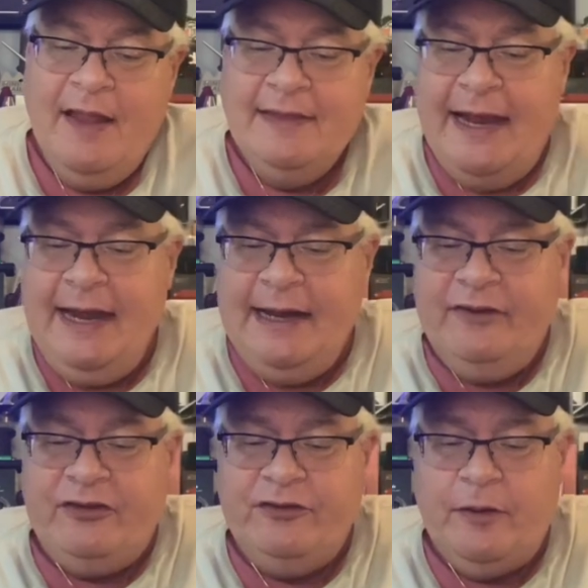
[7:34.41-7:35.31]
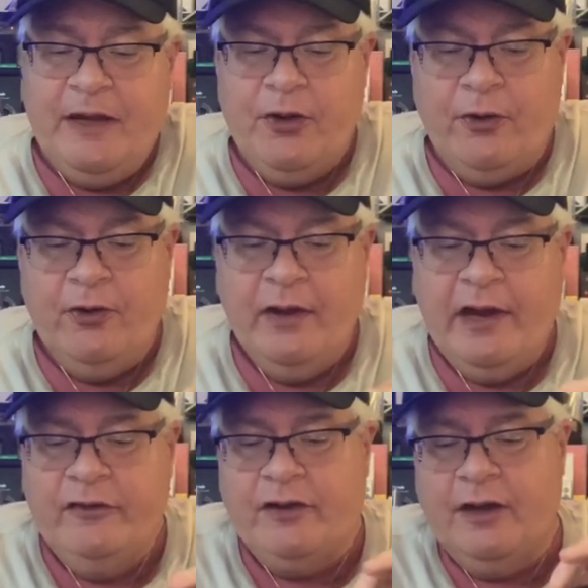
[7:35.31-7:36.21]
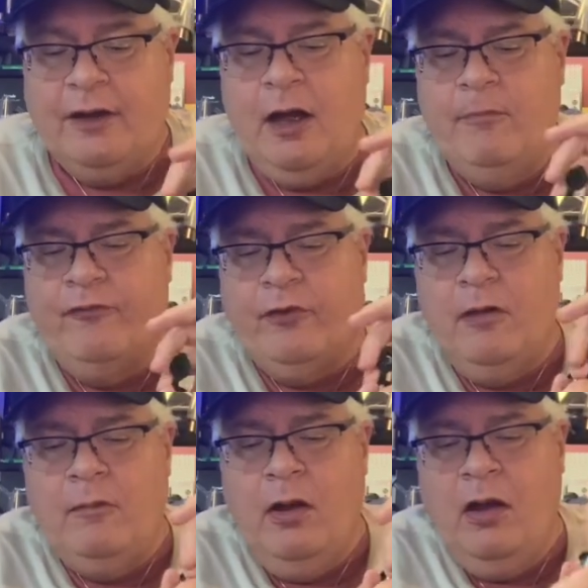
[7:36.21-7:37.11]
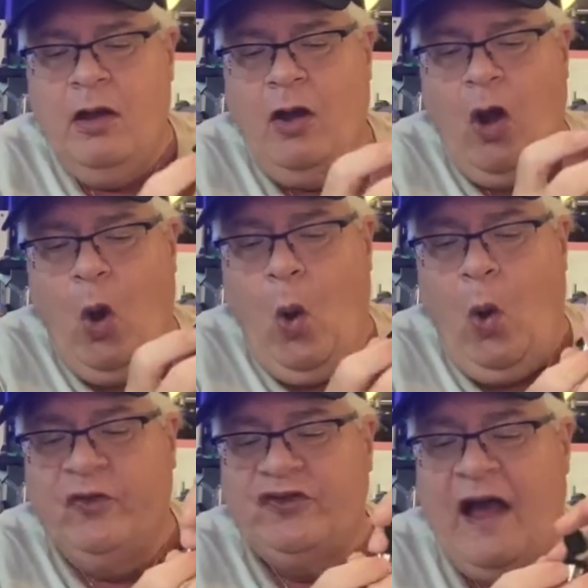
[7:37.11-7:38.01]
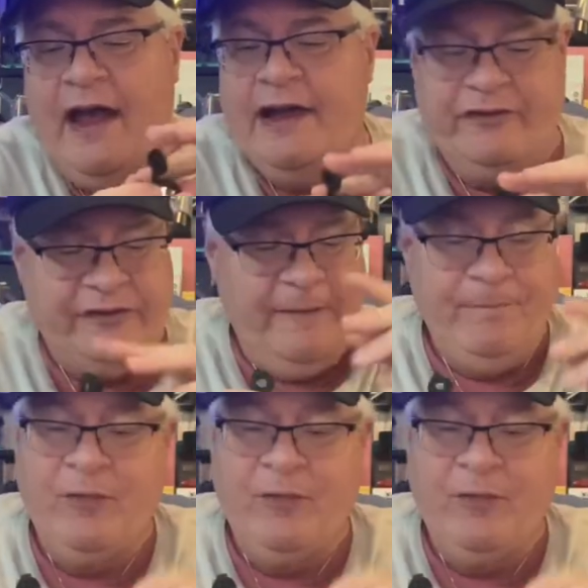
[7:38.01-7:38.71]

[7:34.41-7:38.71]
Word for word: the heating system here is going to come from all sides.